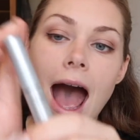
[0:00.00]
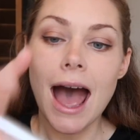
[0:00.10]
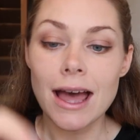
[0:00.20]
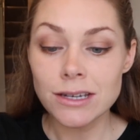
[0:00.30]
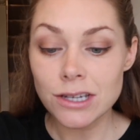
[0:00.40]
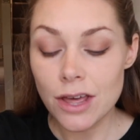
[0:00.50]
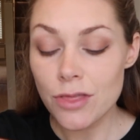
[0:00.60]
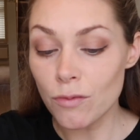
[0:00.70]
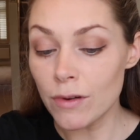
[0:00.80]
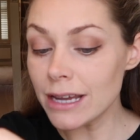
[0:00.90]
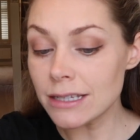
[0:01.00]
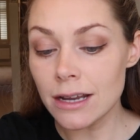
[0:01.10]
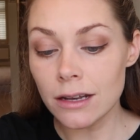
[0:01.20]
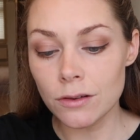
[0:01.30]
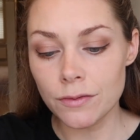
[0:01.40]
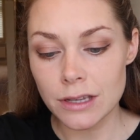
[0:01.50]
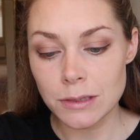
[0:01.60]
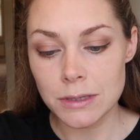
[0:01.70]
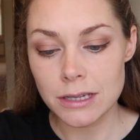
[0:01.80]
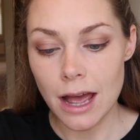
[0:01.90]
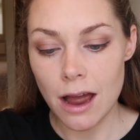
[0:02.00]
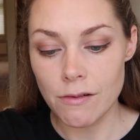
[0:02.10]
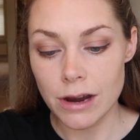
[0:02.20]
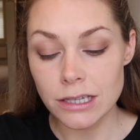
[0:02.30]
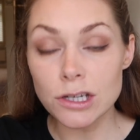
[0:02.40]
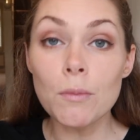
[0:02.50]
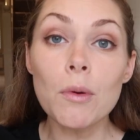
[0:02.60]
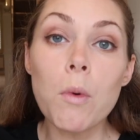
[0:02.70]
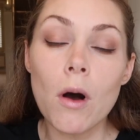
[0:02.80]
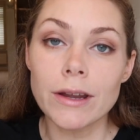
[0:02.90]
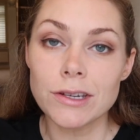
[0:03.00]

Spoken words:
And the reason I love this mascara is number one,